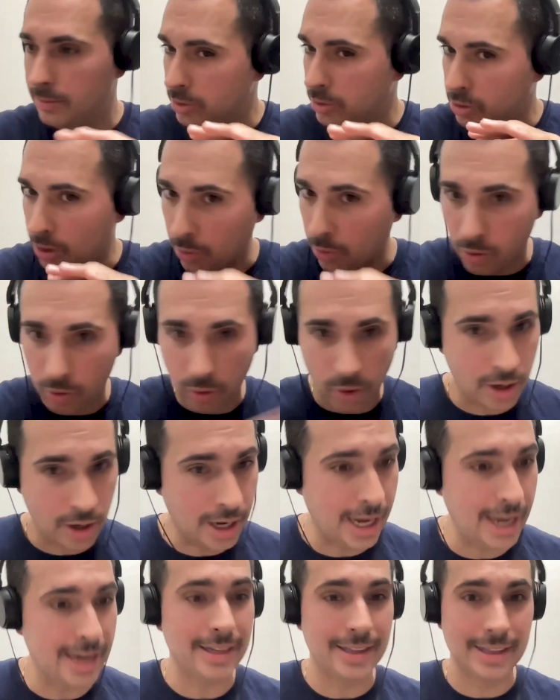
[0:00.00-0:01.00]
don't call
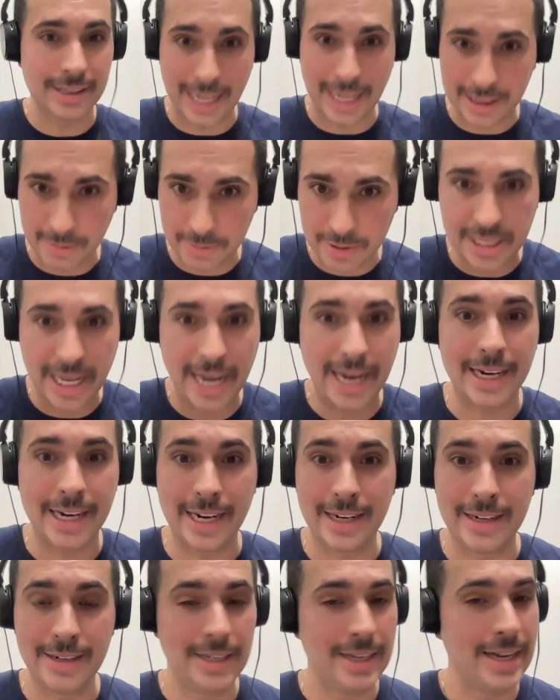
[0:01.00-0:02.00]
cut. Let them stay in
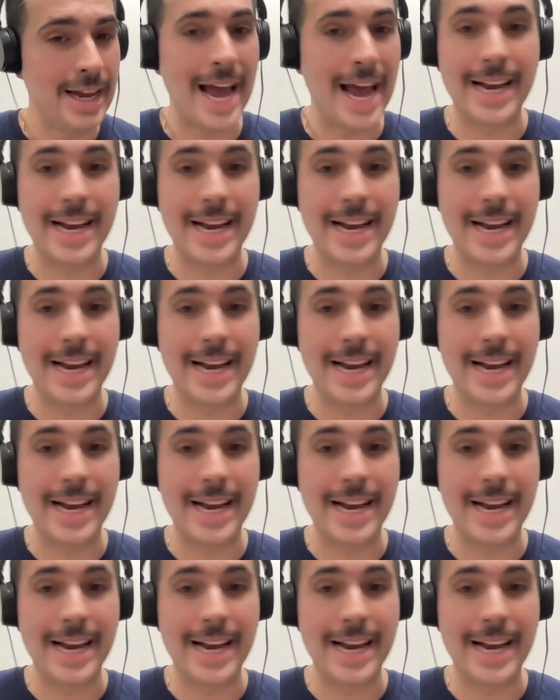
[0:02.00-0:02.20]
it.